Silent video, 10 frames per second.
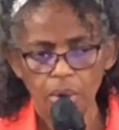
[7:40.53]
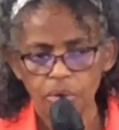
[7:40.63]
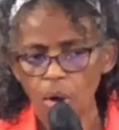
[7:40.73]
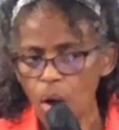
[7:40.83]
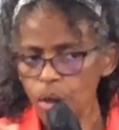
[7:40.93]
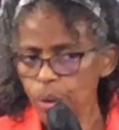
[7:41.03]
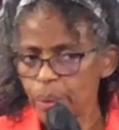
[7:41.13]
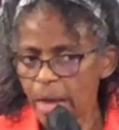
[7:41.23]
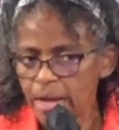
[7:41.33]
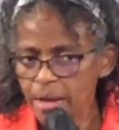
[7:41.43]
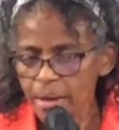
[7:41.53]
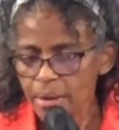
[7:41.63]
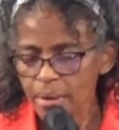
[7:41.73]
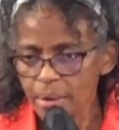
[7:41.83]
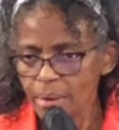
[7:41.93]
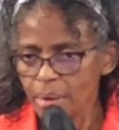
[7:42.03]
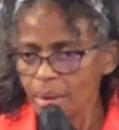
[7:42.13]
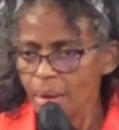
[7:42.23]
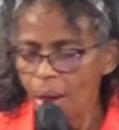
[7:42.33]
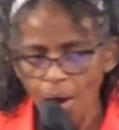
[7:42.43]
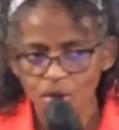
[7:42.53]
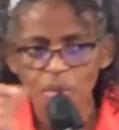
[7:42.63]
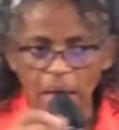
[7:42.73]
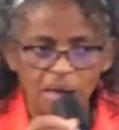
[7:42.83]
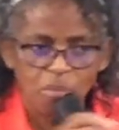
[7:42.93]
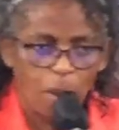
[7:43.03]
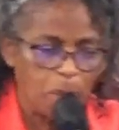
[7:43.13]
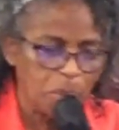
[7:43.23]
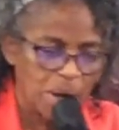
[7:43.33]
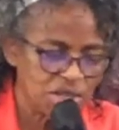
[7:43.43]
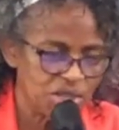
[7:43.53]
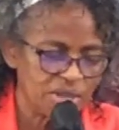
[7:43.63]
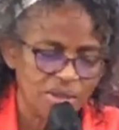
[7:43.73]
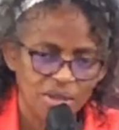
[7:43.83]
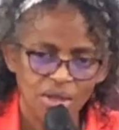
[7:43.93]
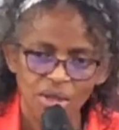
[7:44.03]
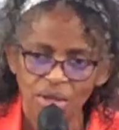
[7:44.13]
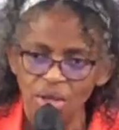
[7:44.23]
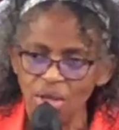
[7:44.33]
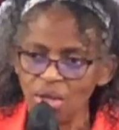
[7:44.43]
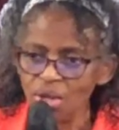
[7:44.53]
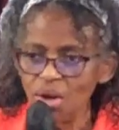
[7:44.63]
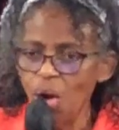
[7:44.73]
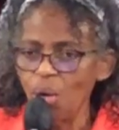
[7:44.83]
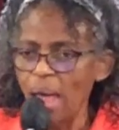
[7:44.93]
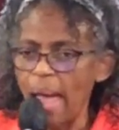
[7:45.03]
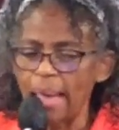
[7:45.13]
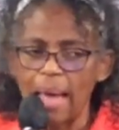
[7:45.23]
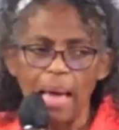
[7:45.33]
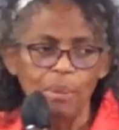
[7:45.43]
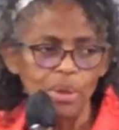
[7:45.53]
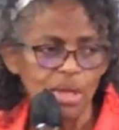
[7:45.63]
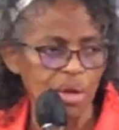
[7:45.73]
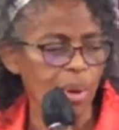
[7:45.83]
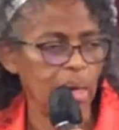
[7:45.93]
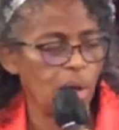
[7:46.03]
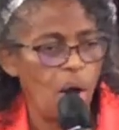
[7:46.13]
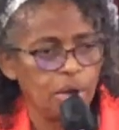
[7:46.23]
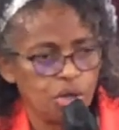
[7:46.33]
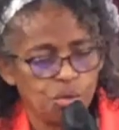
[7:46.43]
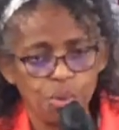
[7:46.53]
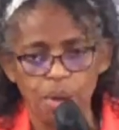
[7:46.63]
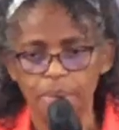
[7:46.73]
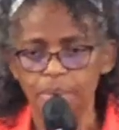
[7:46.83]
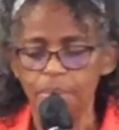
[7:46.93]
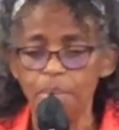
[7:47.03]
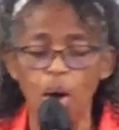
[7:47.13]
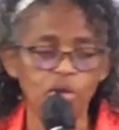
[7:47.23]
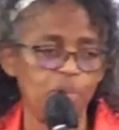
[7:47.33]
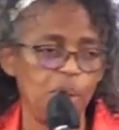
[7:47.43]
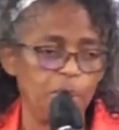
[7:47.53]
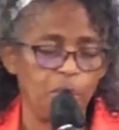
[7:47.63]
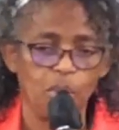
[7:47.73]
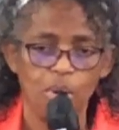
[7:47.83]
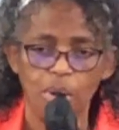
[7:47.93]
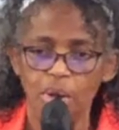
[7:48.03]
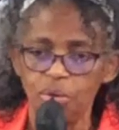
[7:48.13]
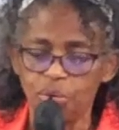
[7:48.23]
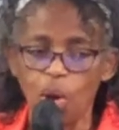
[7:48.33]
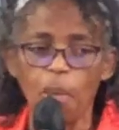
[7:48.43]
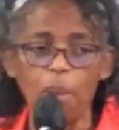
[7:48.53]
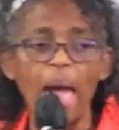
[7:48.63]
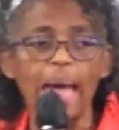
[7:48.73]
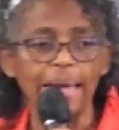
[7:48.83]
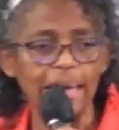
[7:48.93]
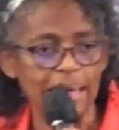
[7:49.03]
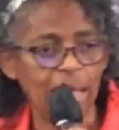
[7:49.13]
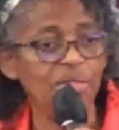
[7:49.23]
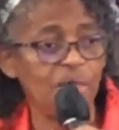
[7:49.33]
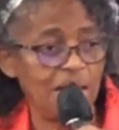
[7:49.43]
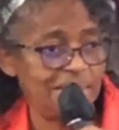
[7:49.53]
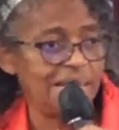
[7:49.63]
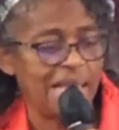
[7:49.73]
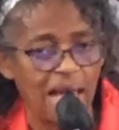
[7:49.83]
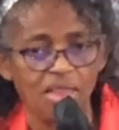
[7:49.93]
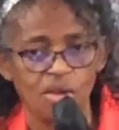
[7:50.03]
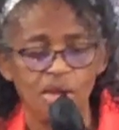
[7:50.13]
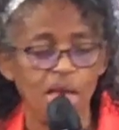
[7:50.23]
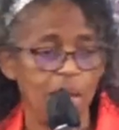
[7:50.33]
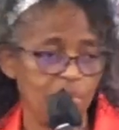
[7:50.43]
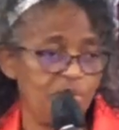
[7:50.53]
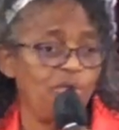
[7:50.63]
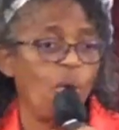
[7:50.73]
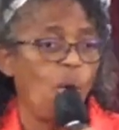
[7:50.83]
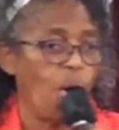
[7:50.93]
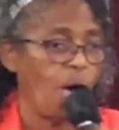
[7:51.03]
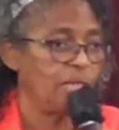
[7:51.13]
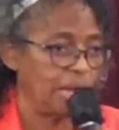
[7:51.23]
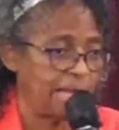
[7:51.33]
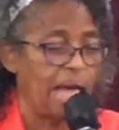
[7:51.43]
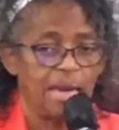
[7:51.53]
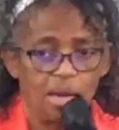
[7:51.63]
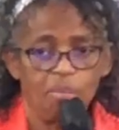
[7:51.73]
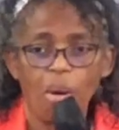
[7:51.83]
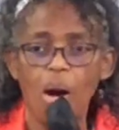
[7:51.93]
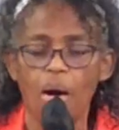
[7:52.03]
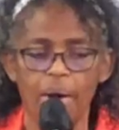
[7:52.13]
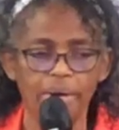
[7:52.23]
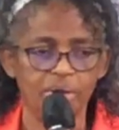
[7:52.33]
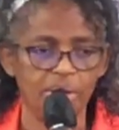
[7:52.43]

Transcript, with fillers: So are you ready? Are you making preparation? You know, like when you get ready to go on a trip, most people start packing and getting things together before the day they depart.